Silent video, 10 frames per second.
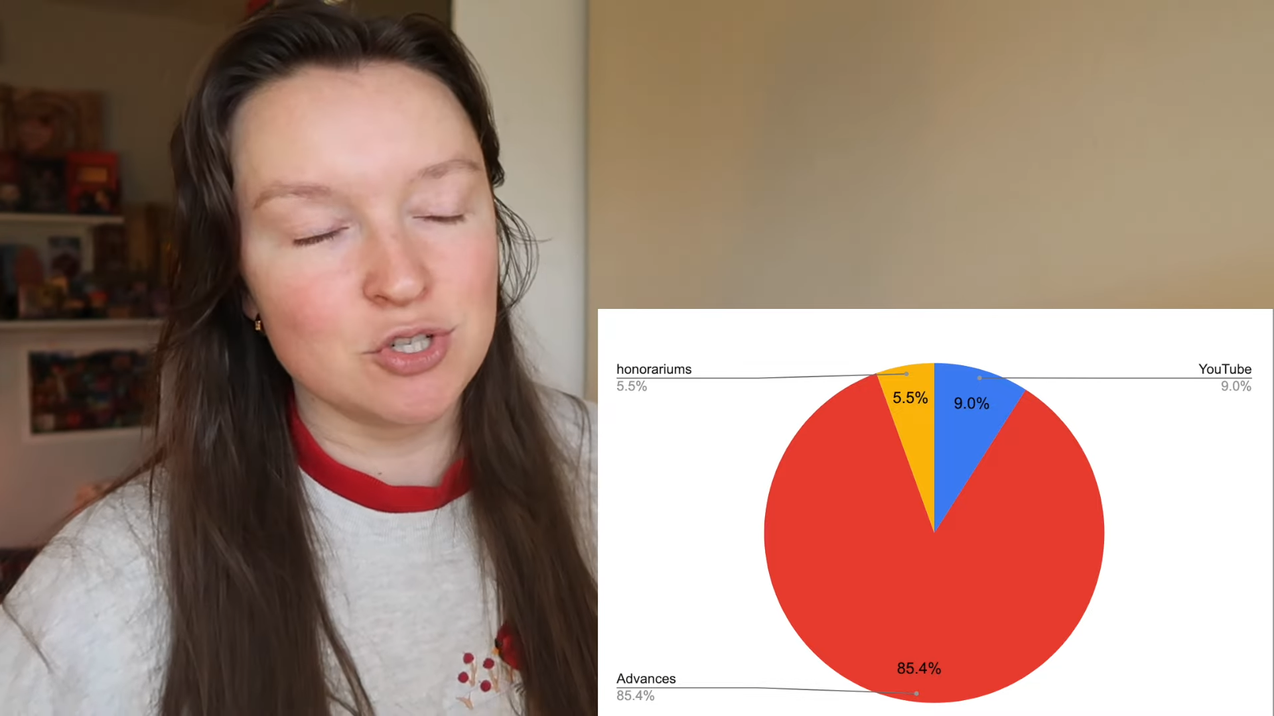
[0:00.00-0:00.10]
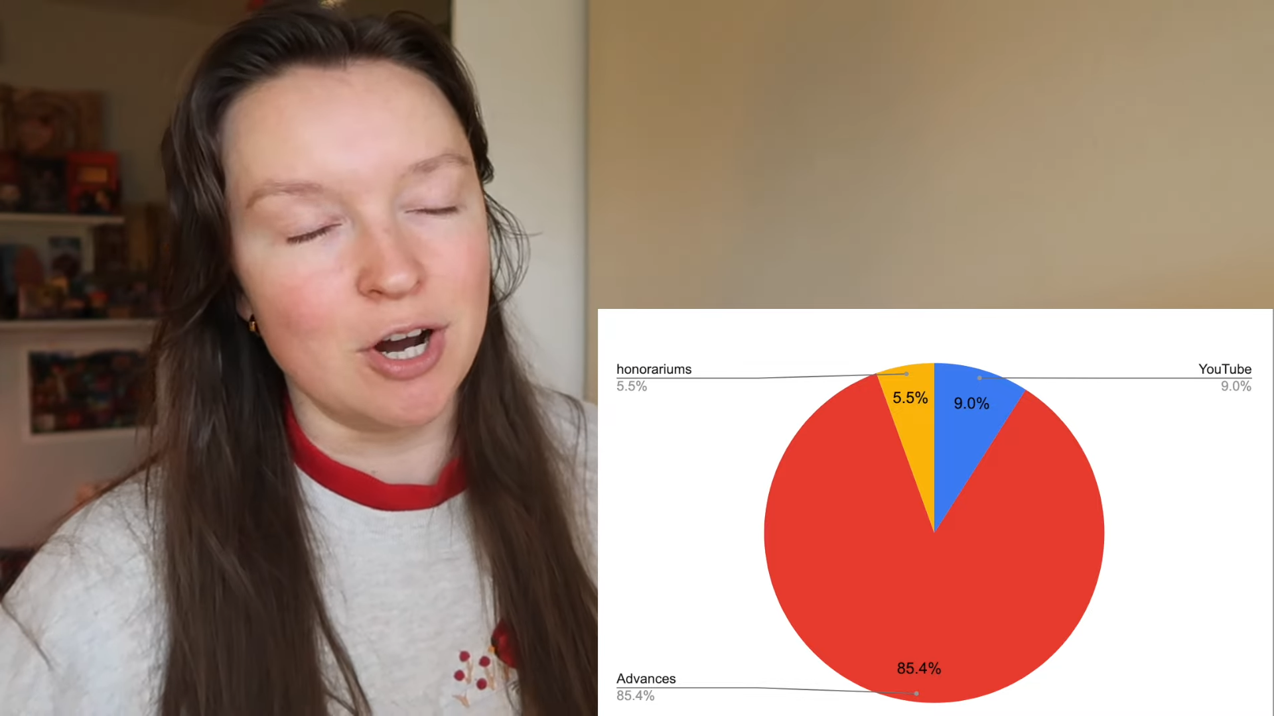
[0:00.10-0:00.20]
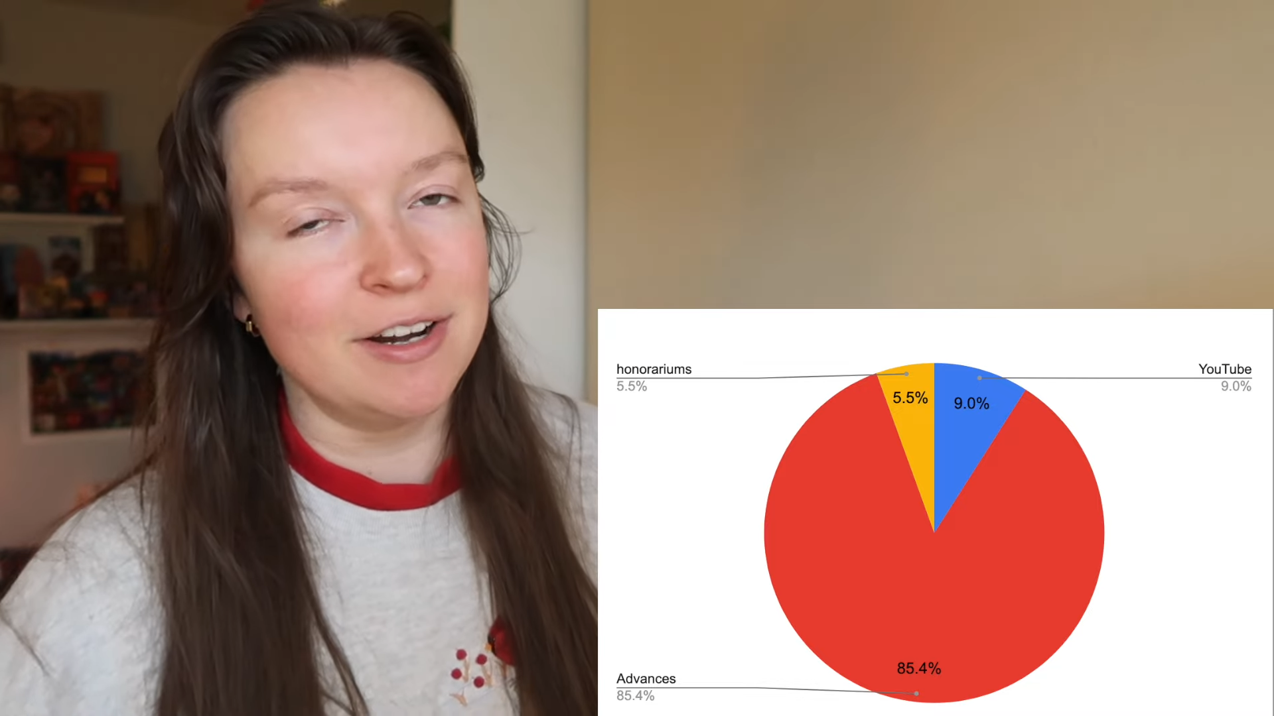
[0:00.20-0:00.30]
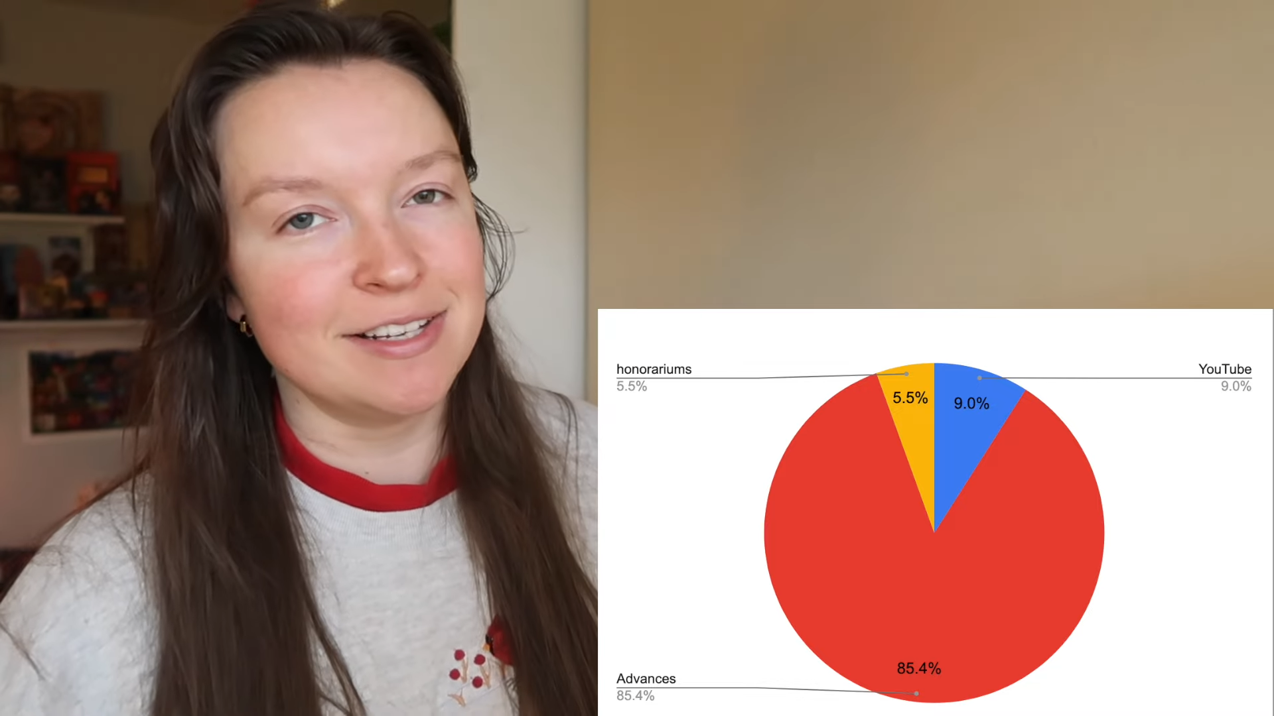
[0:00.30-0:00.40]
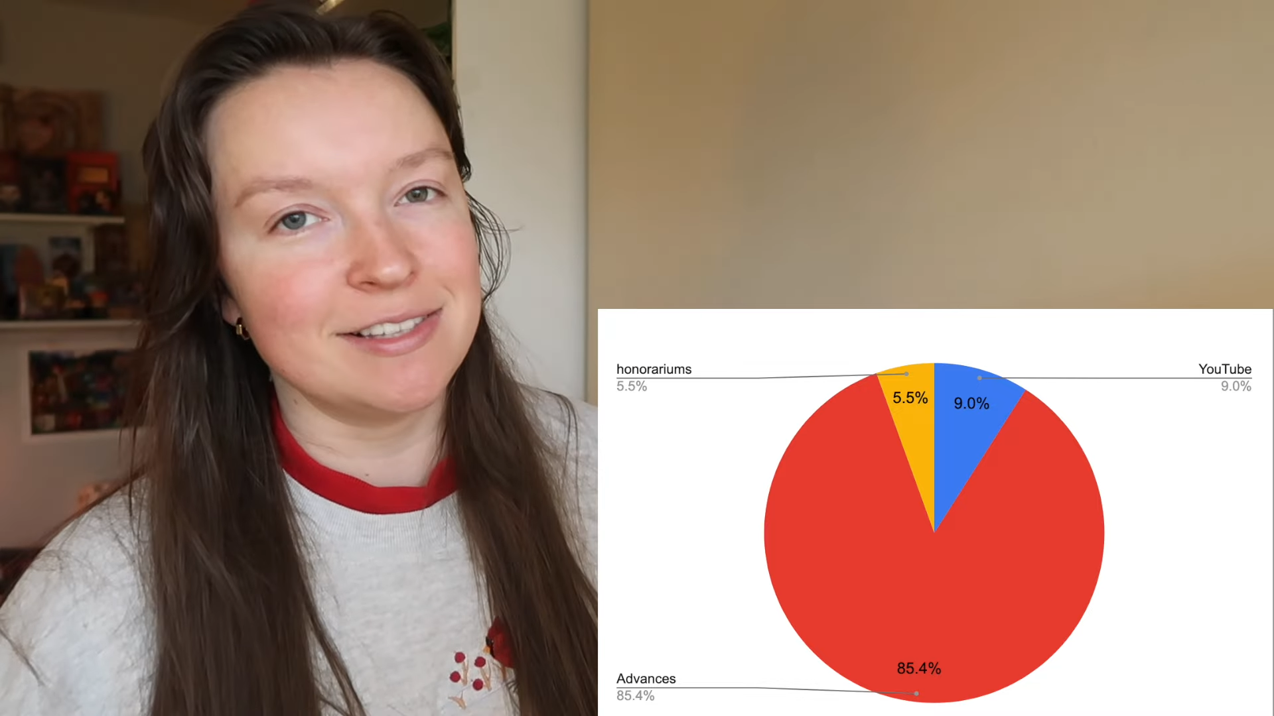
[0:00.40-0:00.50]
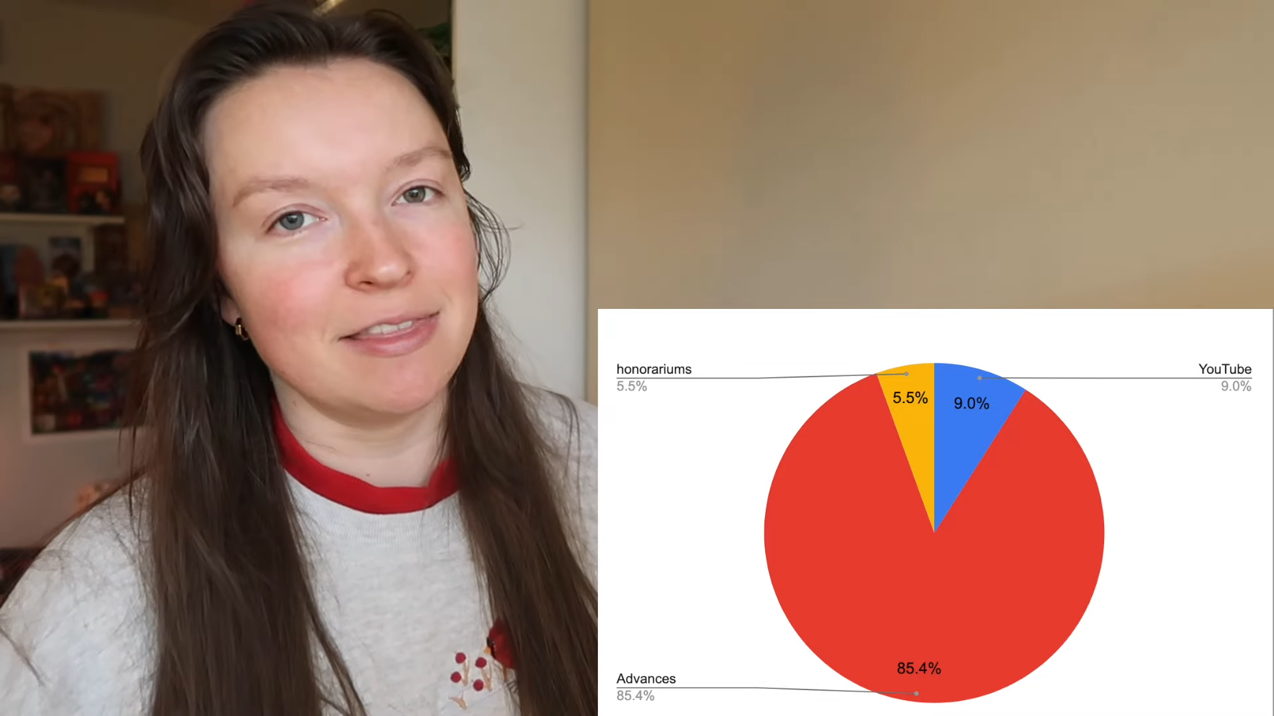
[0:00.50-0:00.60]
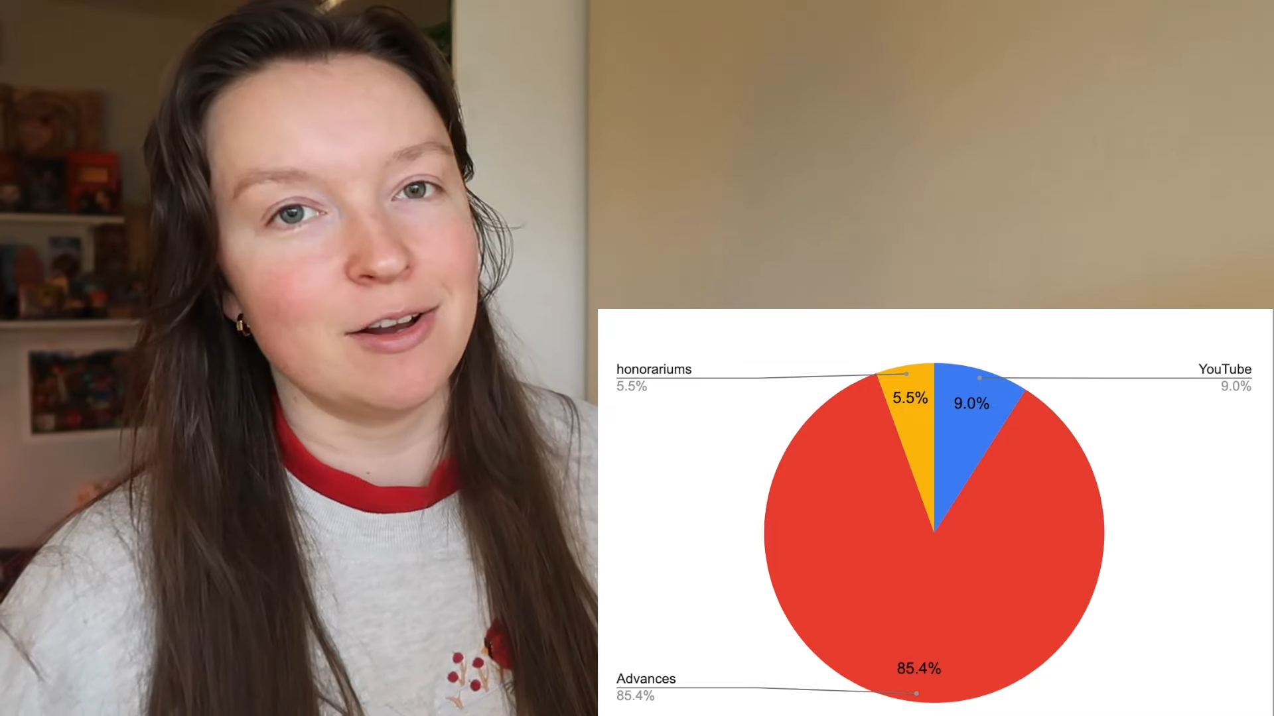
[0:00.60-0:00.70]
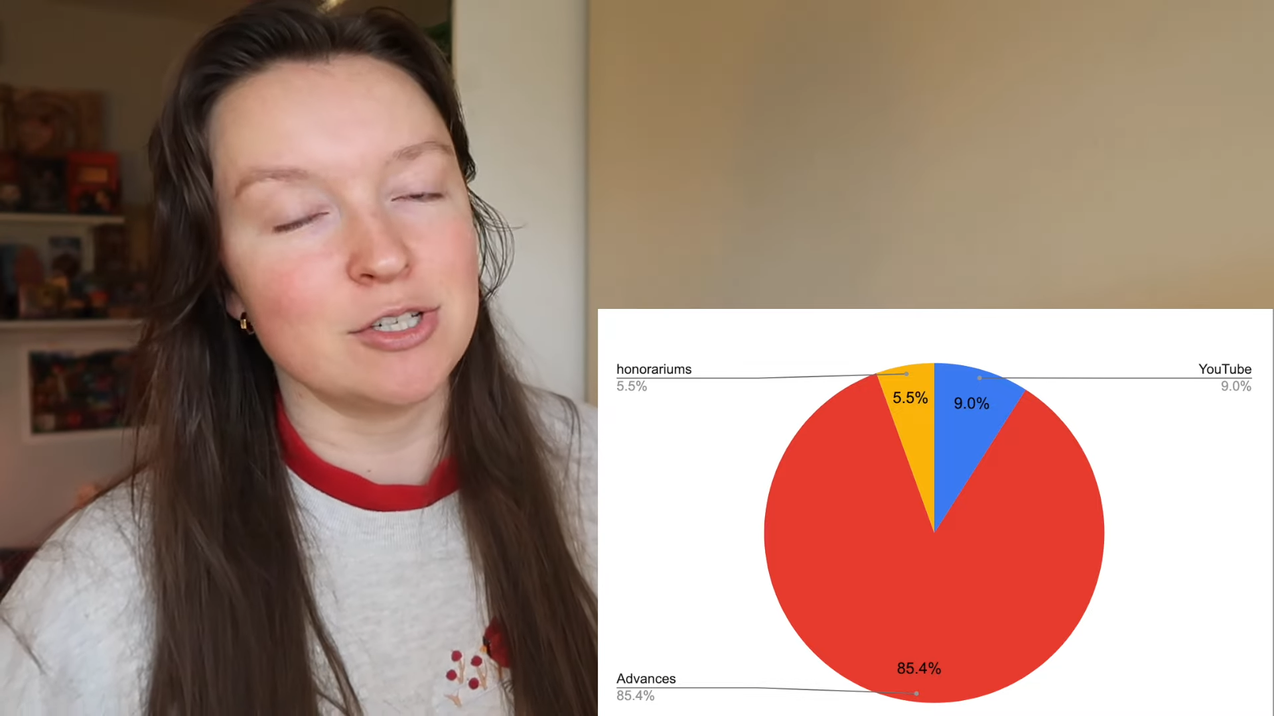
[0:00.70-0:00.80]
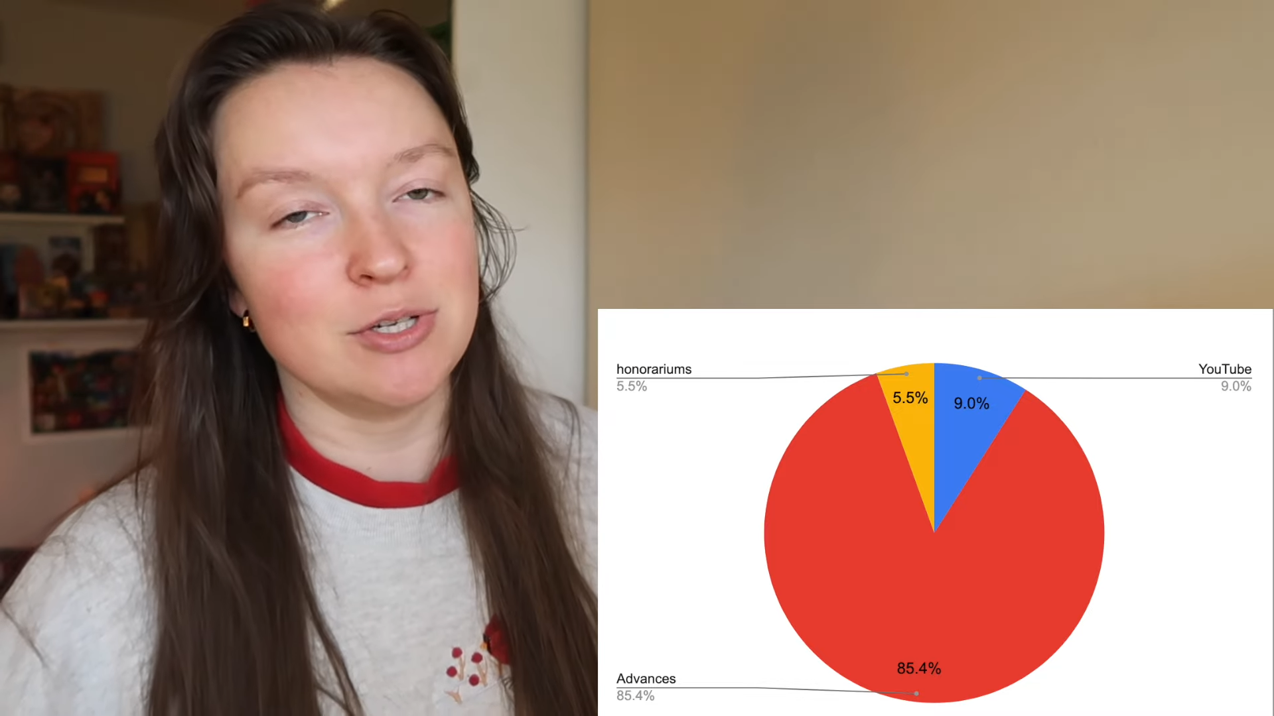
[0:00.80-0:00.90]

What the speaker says: chart is that there is